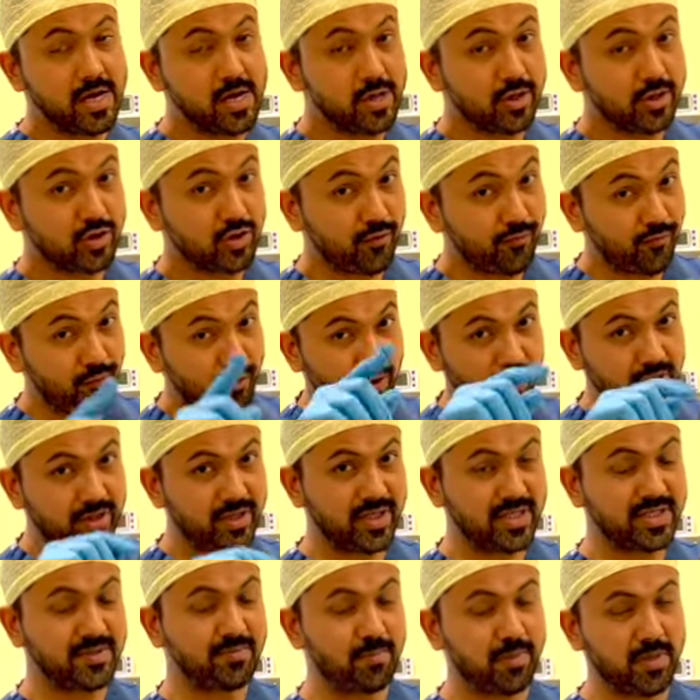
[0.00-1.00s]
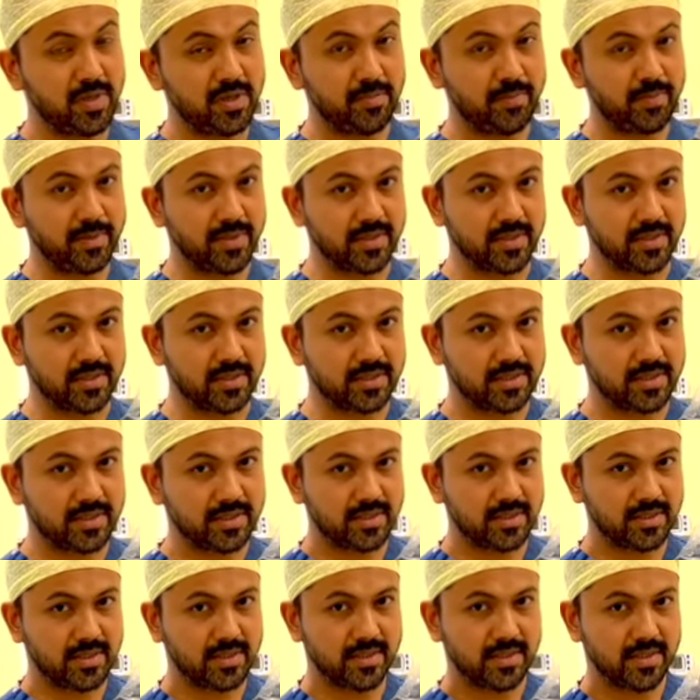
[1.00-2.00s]
So for this
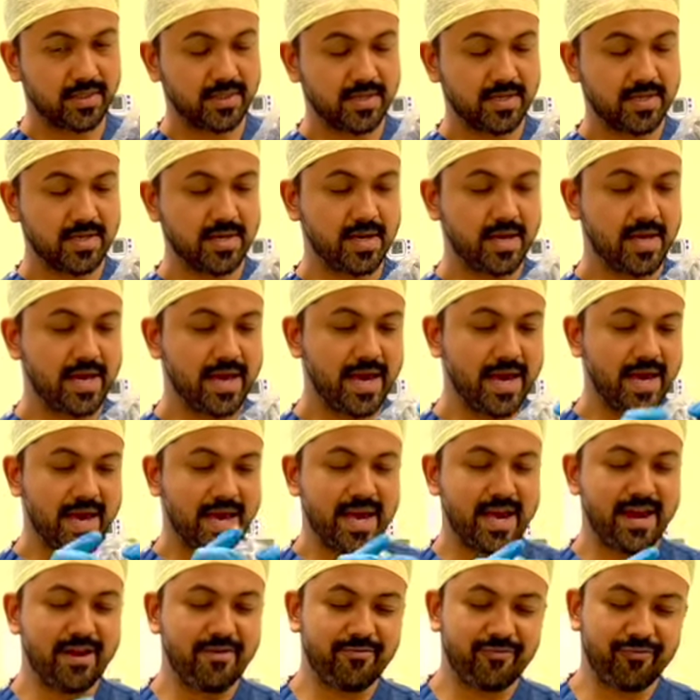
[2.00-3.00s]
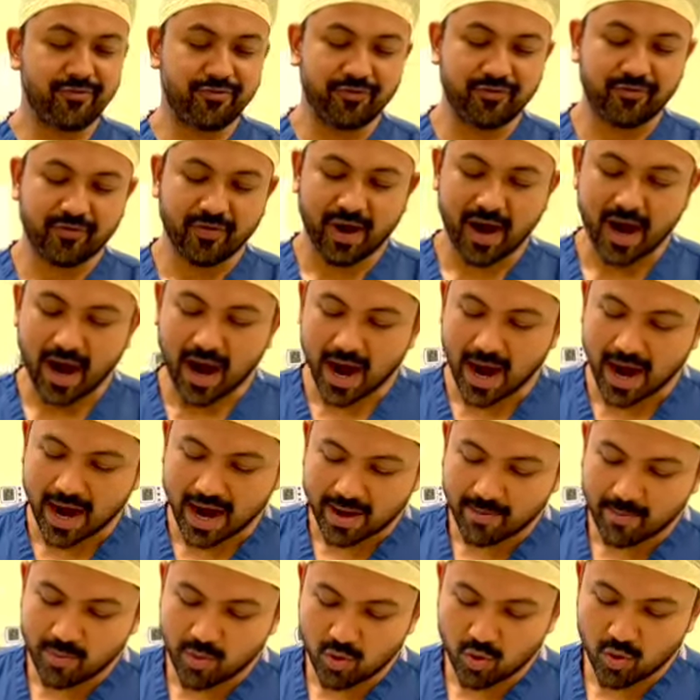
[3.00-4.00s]
purpose, if I
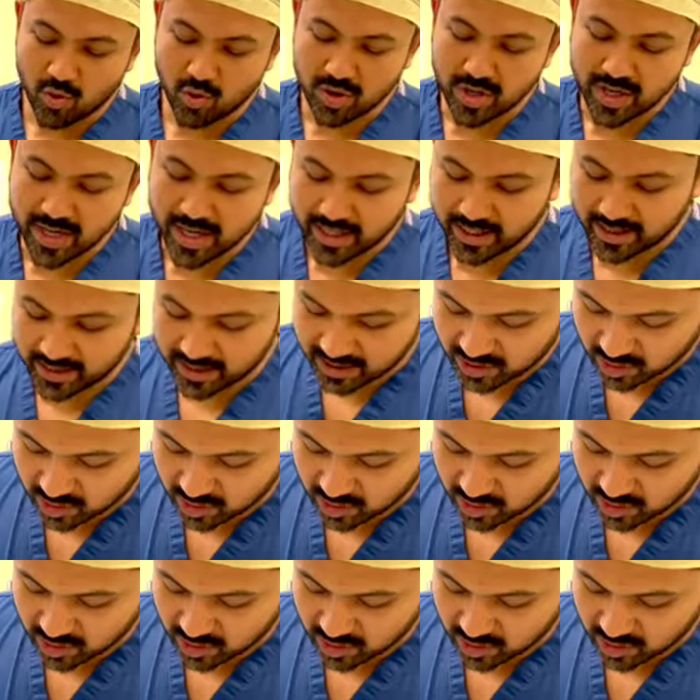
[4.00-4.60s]
am holding the